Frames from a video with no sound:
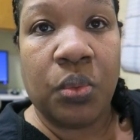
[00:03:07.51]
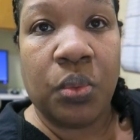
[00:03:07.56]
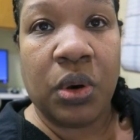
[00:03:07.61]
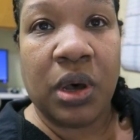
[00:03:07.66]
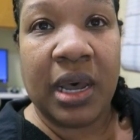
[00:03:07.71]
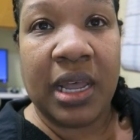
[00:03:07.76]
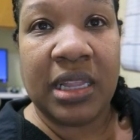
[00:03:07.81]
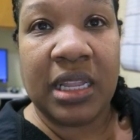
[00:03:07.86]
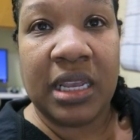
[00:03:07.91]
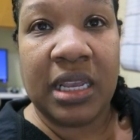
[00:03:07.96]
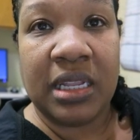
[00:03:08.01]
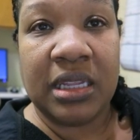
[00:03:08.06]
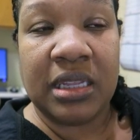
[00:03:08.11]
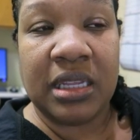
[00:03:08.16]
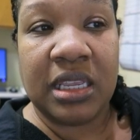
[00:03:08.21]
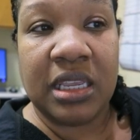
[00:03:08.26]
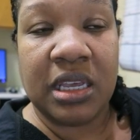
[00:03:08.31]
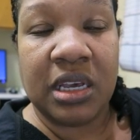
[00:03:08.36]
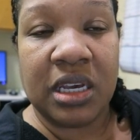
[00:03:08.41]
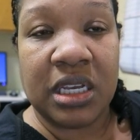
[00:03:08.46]
one, I think
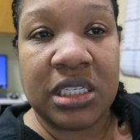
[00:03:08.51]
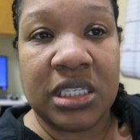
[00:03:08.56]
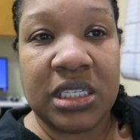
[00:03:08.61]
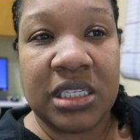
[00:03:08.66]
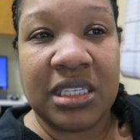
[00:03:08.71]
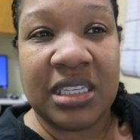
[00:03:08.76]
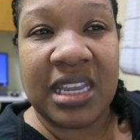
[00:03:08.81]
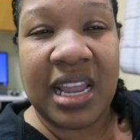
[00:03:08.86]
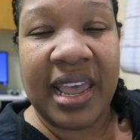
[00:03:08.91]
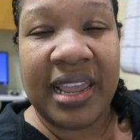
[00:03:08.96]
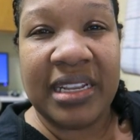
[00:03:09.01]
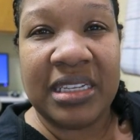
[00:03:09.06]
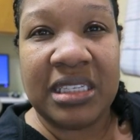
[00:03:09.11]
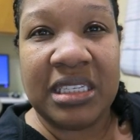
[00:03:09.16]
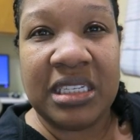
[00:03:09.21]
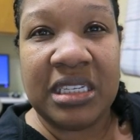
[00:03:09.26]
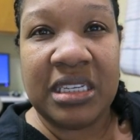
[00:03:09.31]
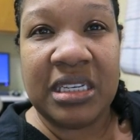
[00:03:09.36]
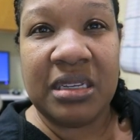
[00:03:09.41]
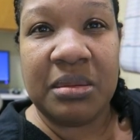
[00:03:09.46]
the youngest is
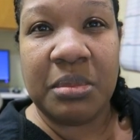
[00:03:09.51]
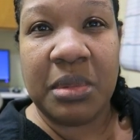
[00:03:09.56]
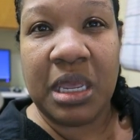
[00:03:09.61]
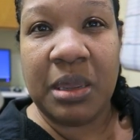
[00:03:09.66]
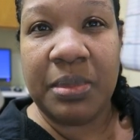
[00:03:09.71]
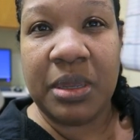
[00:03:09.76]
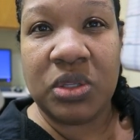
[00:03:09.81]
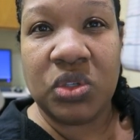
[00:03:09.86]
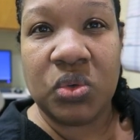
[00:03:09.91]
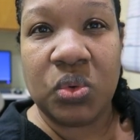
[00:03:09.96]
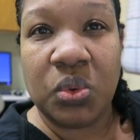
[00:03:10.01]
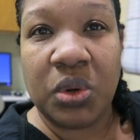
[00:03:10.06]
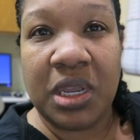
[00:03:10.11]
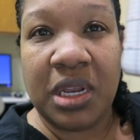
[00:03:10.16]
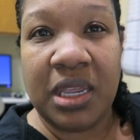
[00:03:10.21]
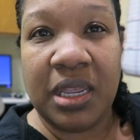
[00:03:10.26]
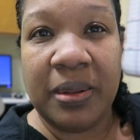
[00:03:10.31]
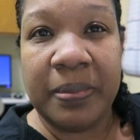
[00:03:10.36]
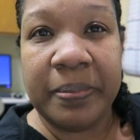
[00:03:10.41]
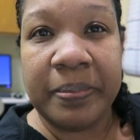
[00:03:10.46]
19, maybe
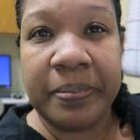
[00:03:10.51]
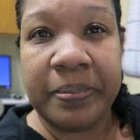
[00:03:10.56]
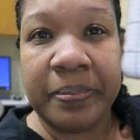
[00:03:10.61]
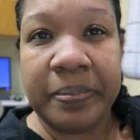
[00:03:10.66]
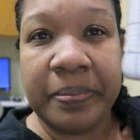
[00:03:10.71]
20